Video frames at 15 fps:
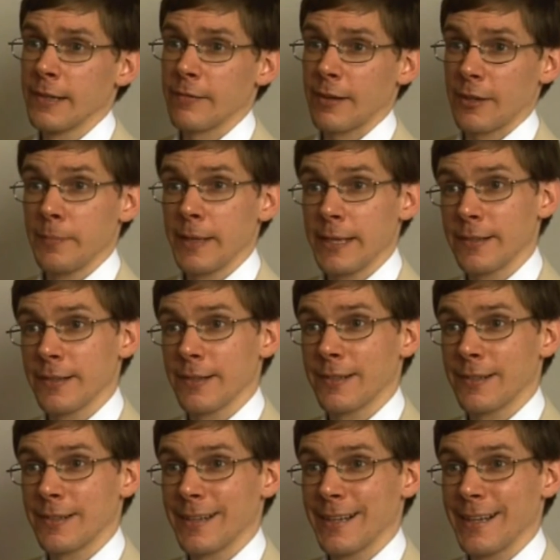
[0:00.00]

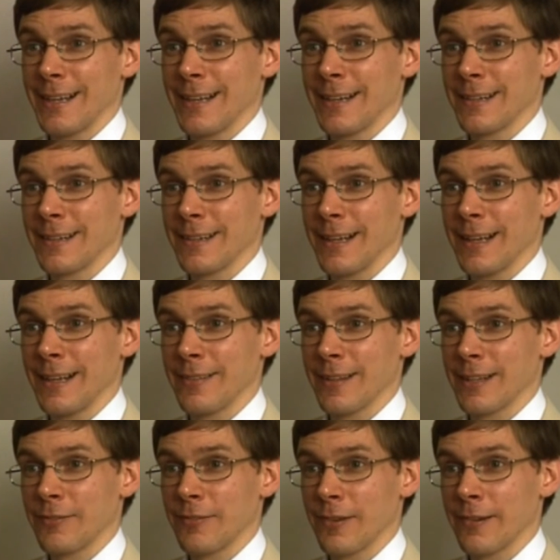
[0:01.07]
transmitters in
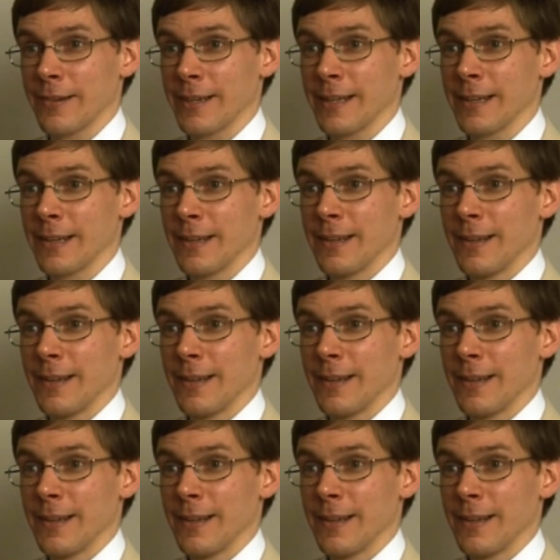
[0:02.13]
this very